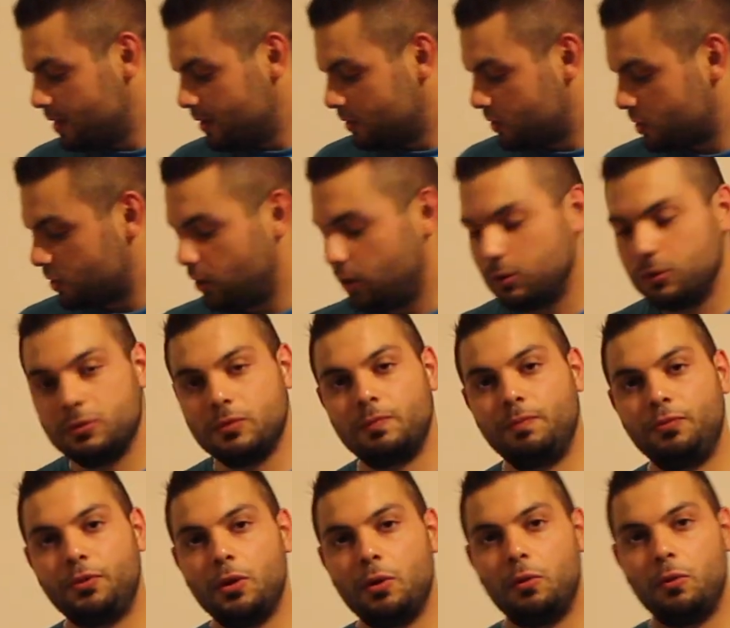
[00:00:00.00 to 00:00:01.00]

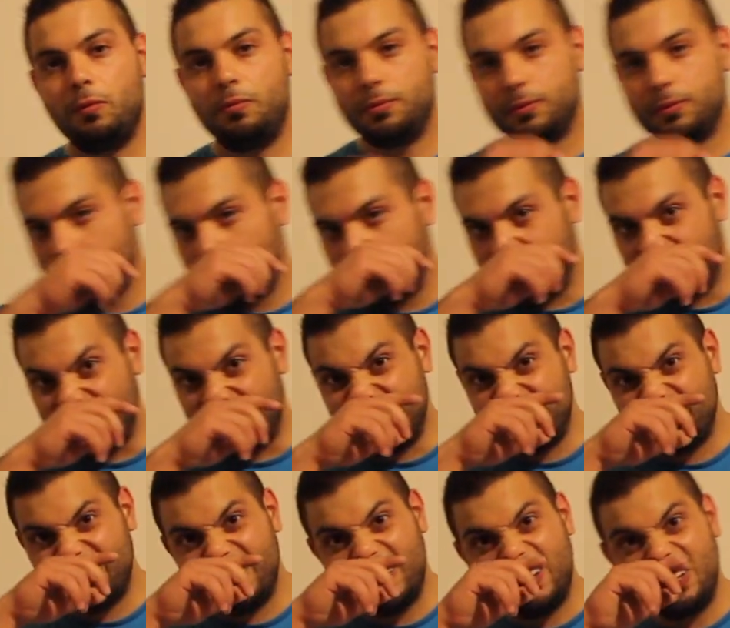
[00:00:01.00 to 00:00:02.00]
So
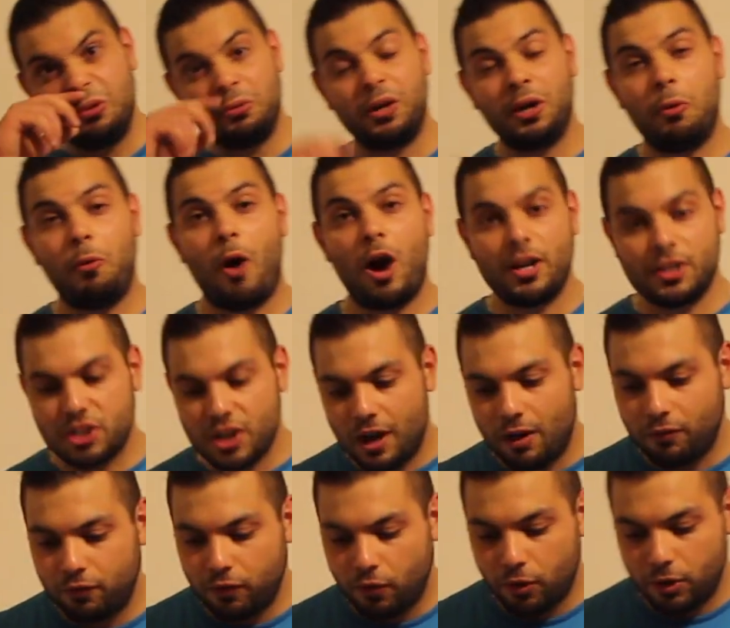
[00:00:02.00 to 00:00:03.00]
another thing you want to watch
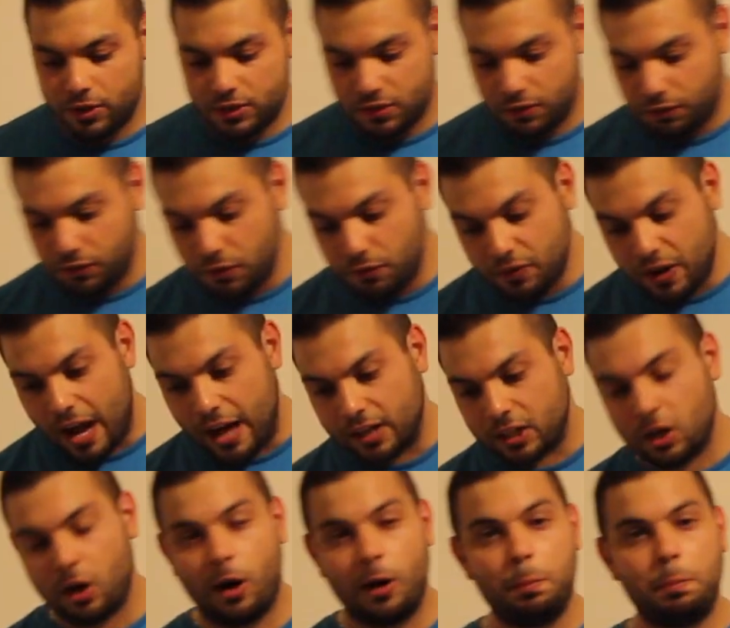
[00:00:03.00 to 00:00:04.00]
out for is if you've
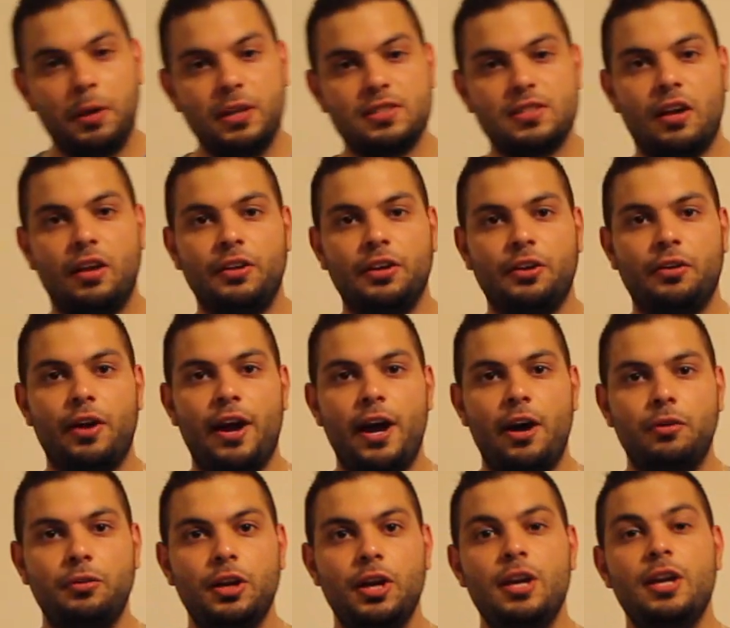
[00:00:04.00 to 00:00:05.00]
got carpets on the
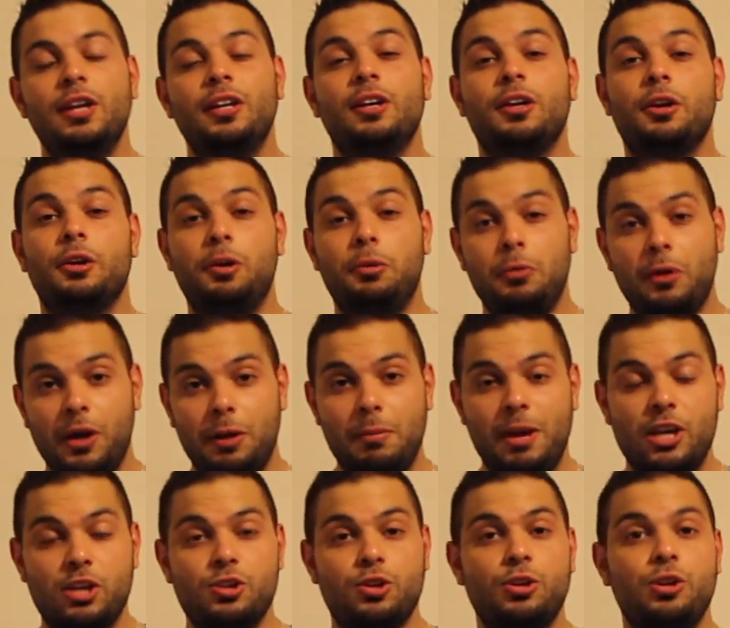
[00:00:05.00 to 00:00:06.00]
ground, you're going to want
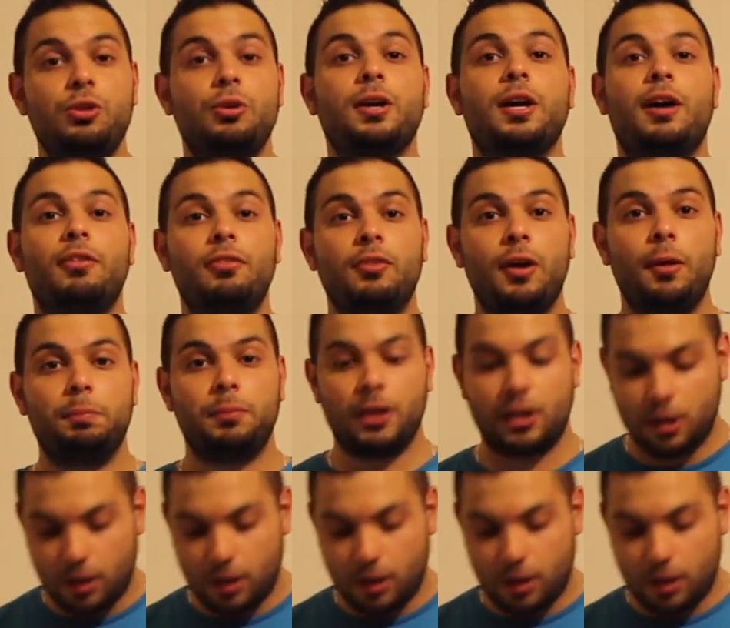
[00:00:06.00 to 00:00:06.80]
to make sure you cover up the